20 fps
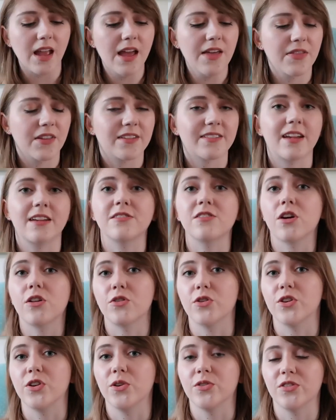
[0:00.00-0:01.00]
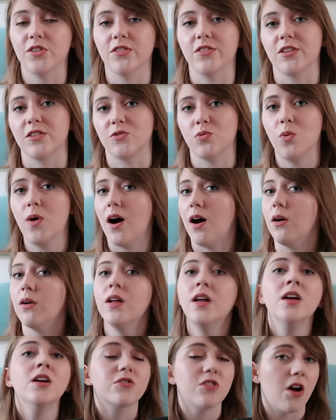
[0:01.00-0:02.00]
and this has other uses as well.
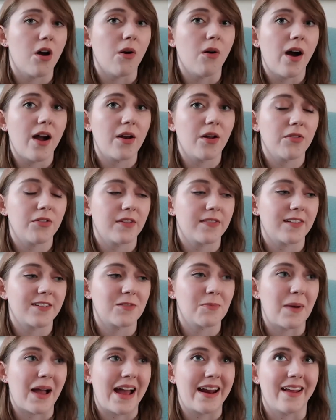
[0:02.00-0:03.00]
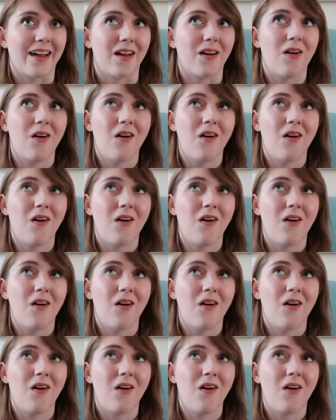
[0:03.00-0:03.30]
So I don't think that's bad at